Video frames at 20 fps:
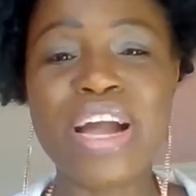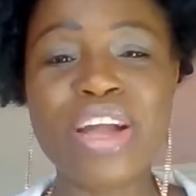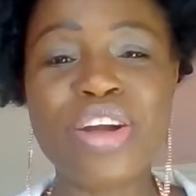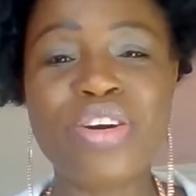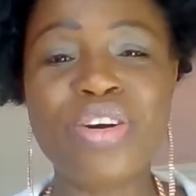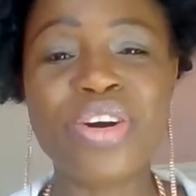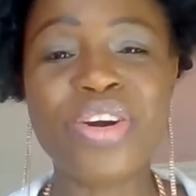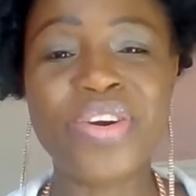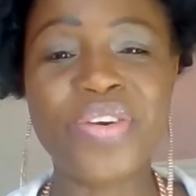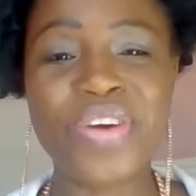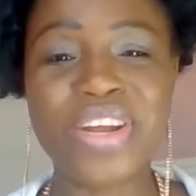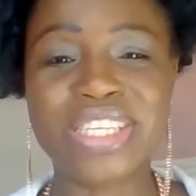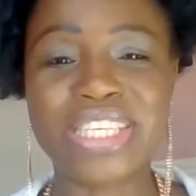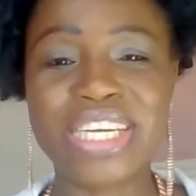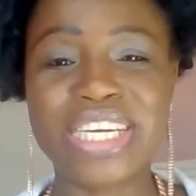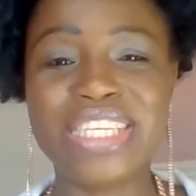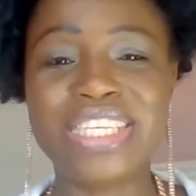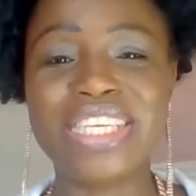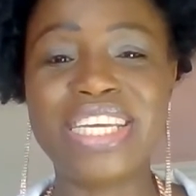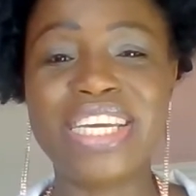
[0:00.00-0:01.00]
why God
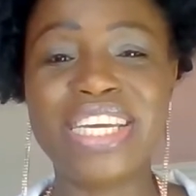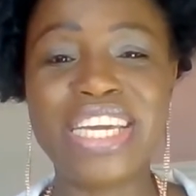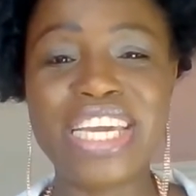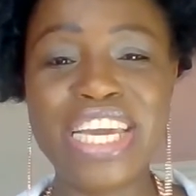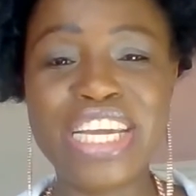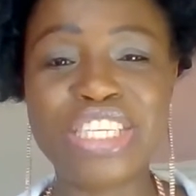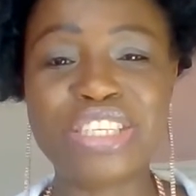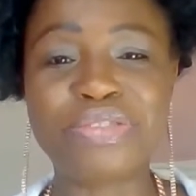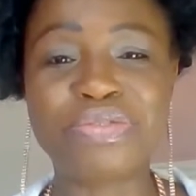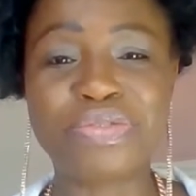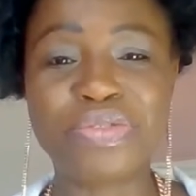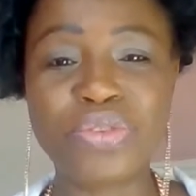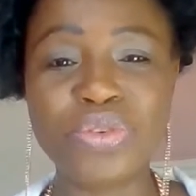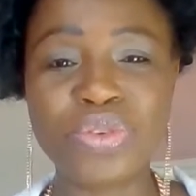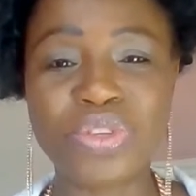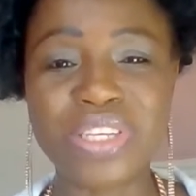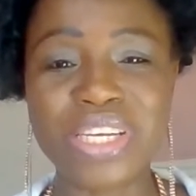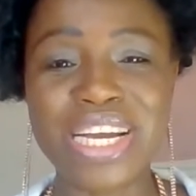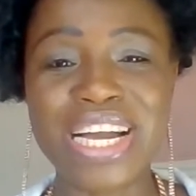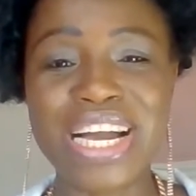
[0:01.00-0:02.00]
created each
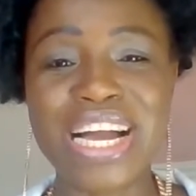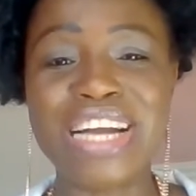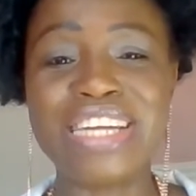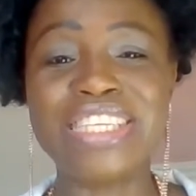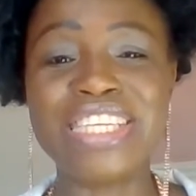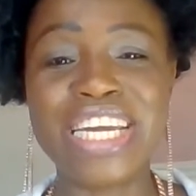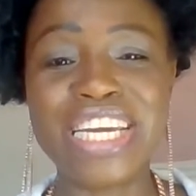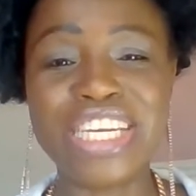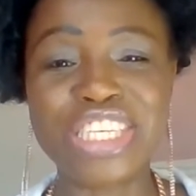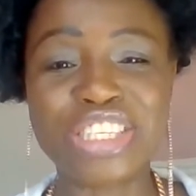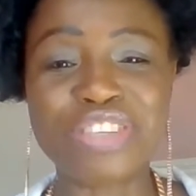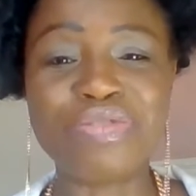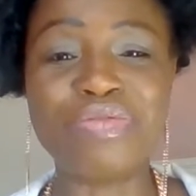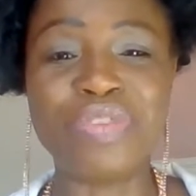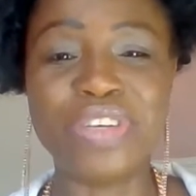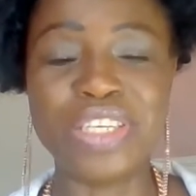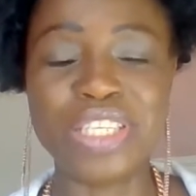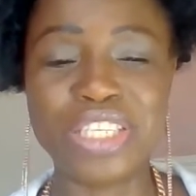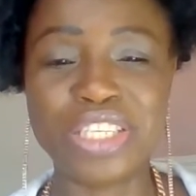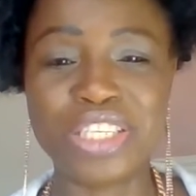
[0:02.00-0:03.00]
fruit and each
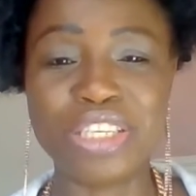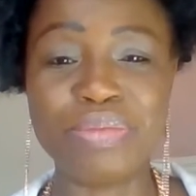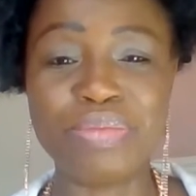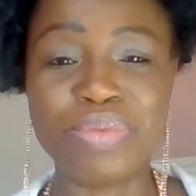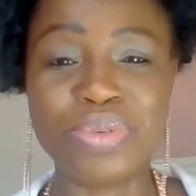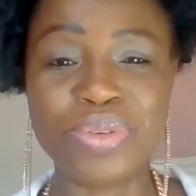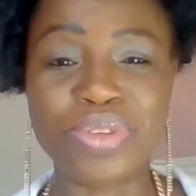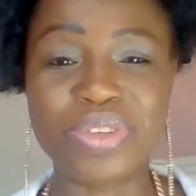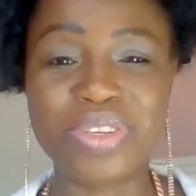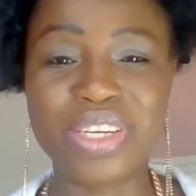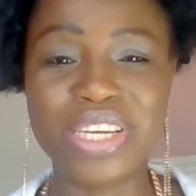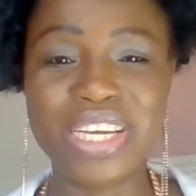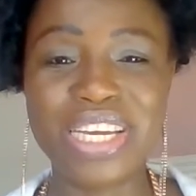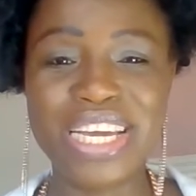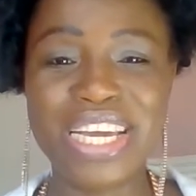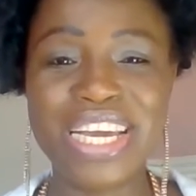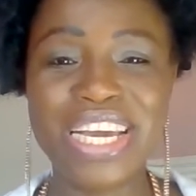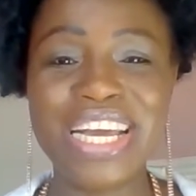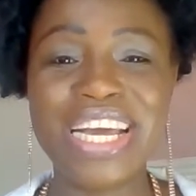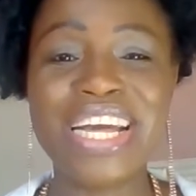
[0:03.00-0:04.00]
vegetables.
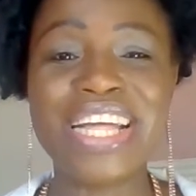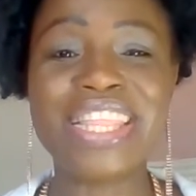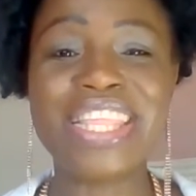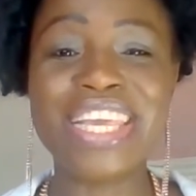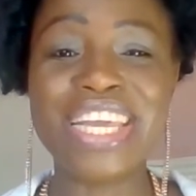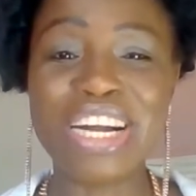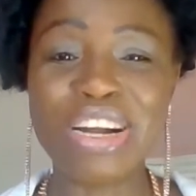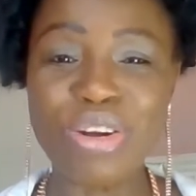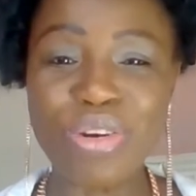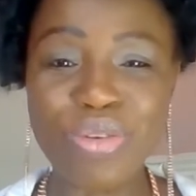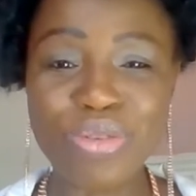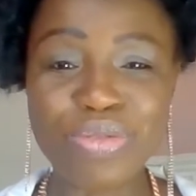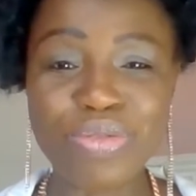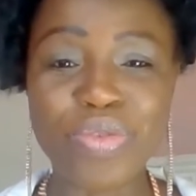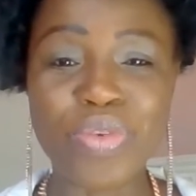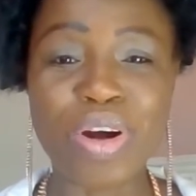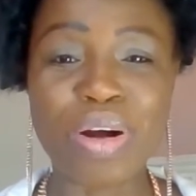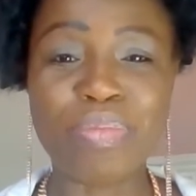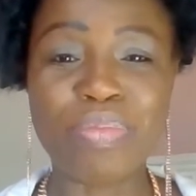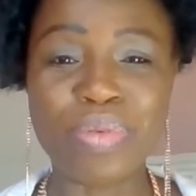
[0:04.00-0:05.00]
They are good
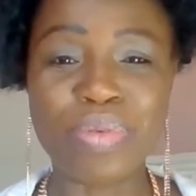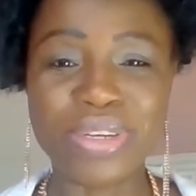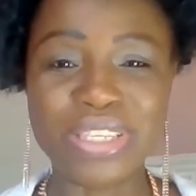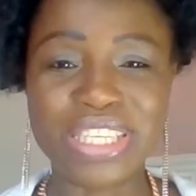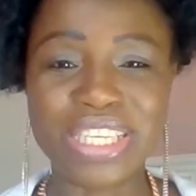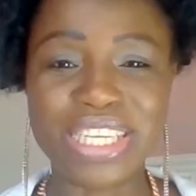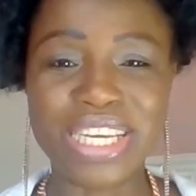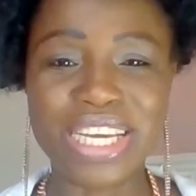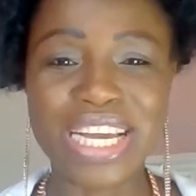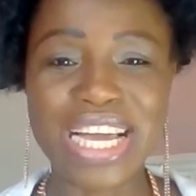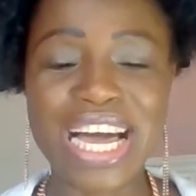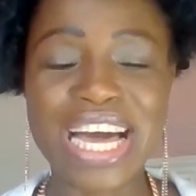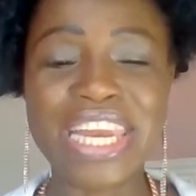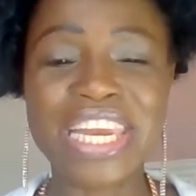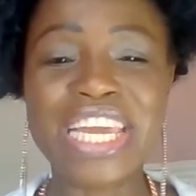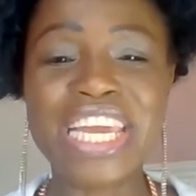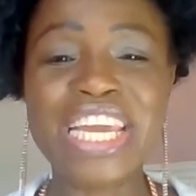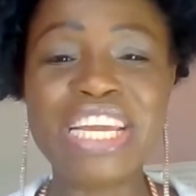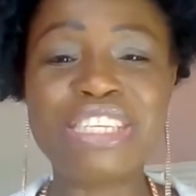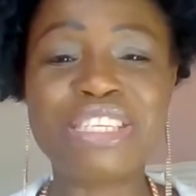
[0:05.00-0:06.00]
for our body,
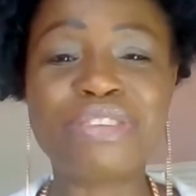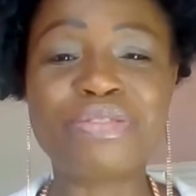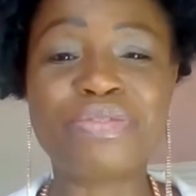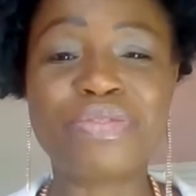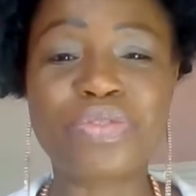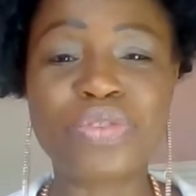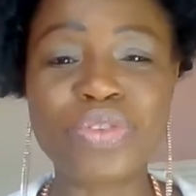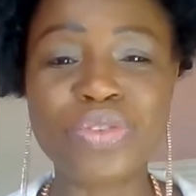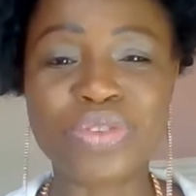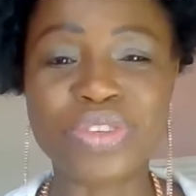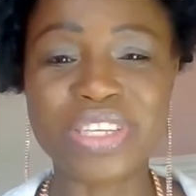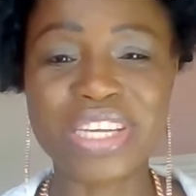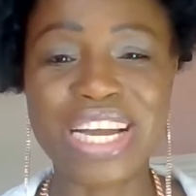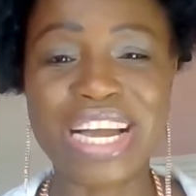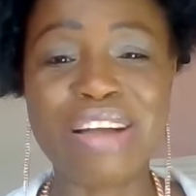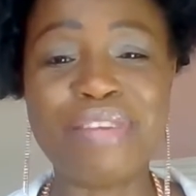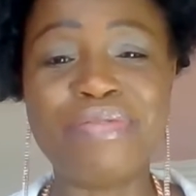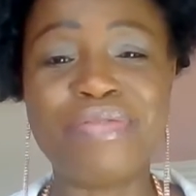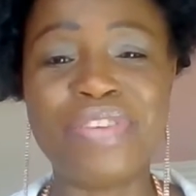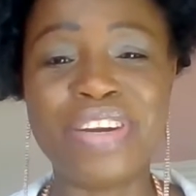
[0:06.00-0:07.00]
and each fruit
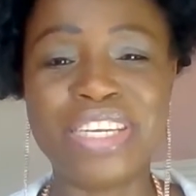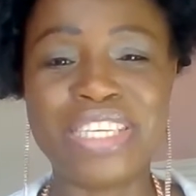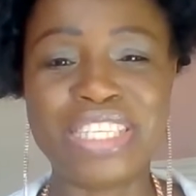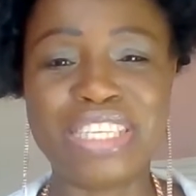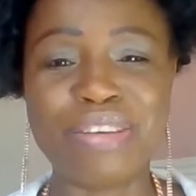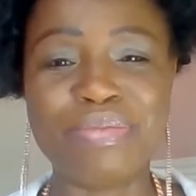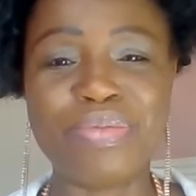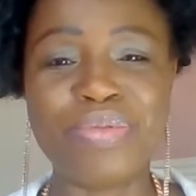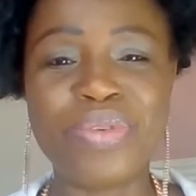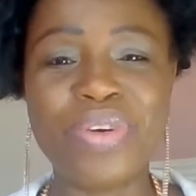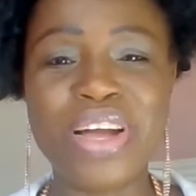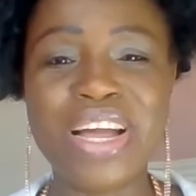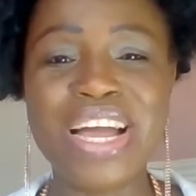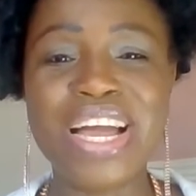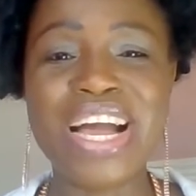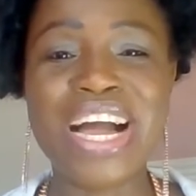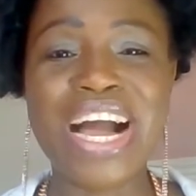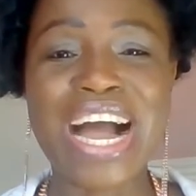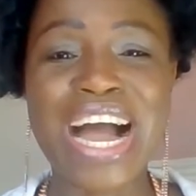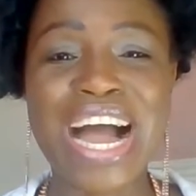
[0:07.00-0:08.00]
and vegetable
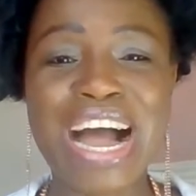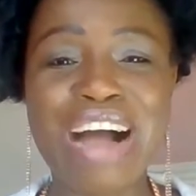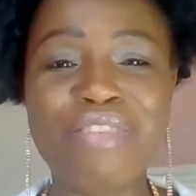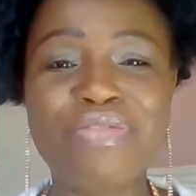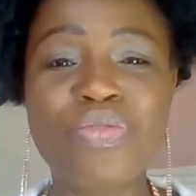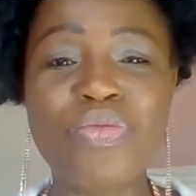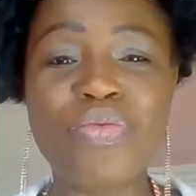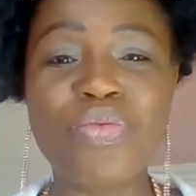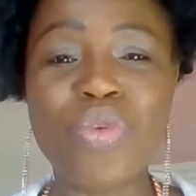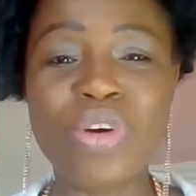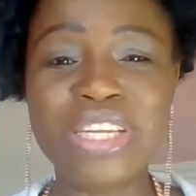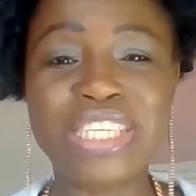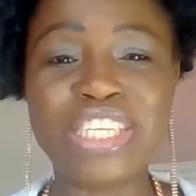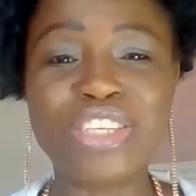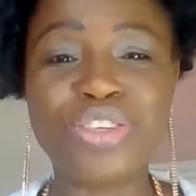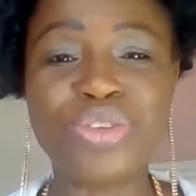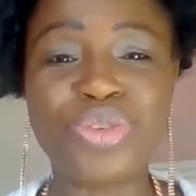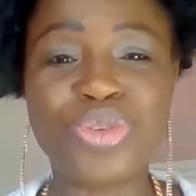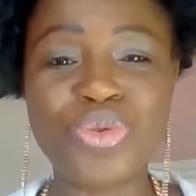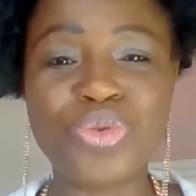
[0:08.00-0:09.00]
have what
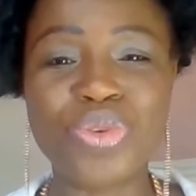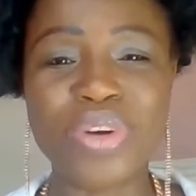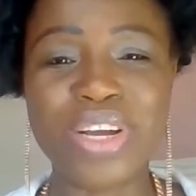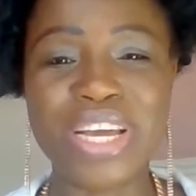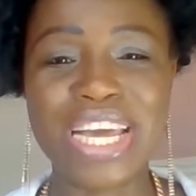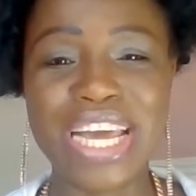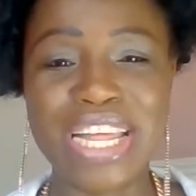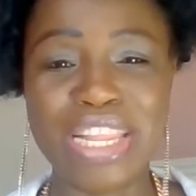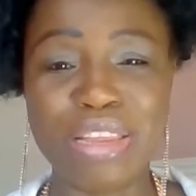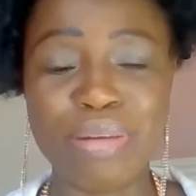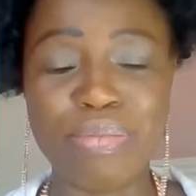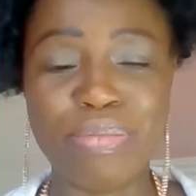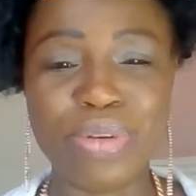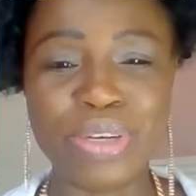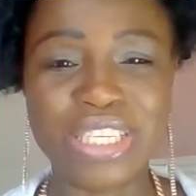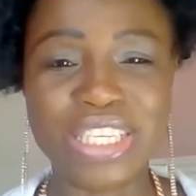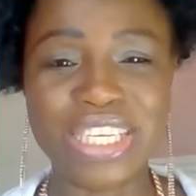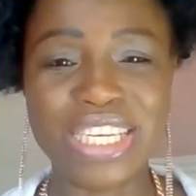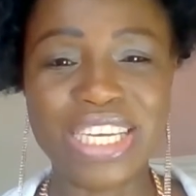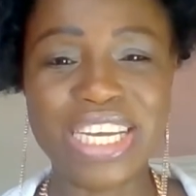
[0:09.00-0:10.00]
they do in the
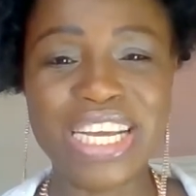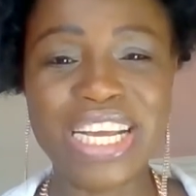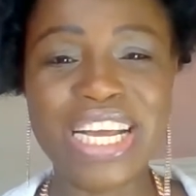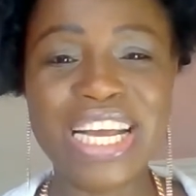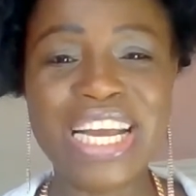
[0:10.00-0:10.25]
body.